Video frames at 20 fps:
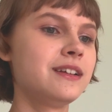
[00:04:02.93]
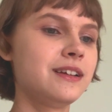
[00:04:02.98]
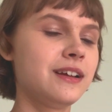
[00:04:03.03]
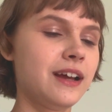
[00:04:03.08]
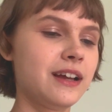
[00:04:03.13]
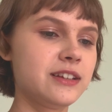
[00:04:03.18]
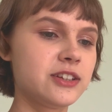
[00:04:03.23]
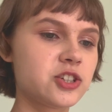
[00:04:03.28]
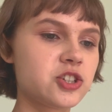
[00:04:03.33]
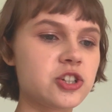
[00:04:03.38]

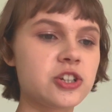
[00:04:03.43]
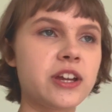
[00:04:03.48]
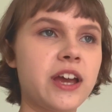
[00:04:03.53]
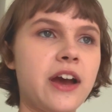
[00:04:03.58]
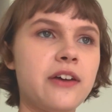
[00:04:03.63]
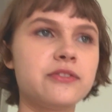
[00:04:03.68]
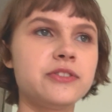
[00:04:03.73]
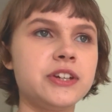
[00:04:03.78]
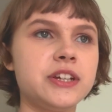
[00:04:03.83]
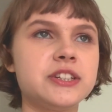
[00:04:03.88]
I literally
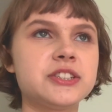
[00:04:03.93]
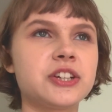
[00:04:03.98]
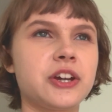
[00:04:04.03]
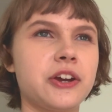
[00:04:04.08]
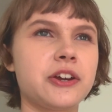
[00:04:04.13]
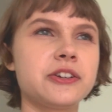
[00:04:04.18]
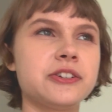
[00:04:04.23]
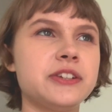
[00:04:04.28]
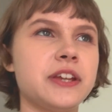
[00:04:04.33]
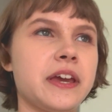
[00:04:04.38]
have the
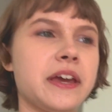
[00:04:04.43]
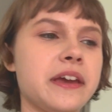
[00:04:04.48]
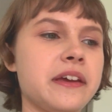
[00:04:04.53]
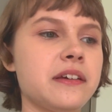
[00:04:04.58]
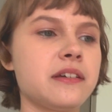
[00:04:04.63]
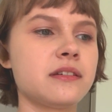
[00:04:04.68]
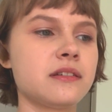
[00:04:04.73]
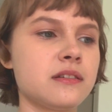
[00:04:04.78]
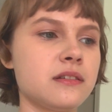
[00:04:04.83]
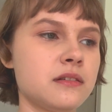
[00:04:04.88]
entire
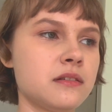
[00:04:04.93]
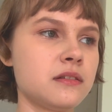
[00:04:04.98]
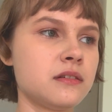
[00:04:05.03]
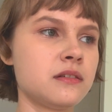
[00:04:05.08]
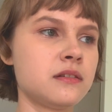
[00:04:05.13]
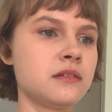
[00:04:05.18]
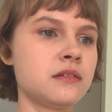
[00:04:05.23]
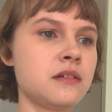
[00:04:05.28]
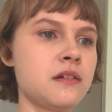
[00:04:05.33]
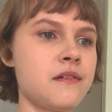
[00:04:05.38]
day,
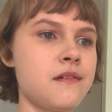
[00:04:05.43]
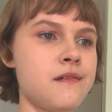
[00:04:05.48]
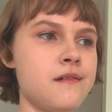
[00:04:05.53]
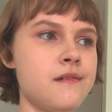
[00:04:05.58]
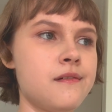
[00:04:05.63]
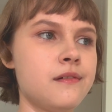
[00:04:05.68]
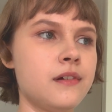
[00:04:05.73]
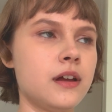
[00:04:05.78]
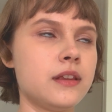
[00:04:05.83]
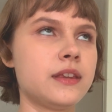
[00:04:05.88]

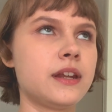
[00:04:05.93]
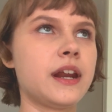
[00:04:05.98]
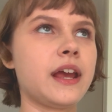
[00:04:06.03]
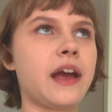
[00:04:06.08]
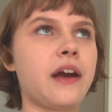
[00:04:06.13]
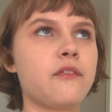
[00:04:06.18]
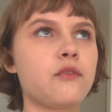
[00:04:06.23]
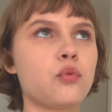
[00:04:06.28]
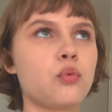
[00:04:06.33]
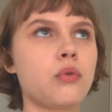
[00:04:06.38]
and then I
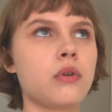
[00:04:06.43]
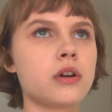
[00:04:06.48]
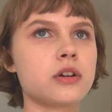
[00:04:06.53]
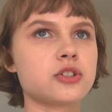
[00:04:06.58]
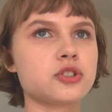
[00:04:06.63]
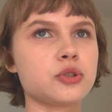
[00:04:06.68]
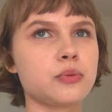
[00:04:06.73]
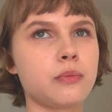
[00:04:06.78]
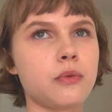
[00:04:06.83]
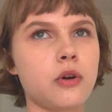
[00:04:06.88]
have
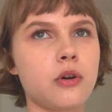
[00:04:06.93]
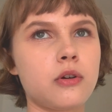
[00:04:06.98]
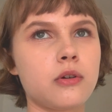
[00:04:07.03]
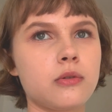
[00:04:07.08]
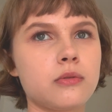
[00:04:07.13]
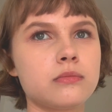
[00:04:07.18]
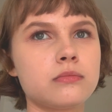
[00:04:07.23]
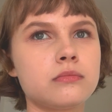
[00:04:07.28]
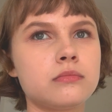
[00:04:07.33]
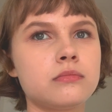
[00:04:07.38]
work
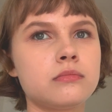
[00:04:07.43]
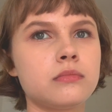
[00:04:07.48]
tomorrow.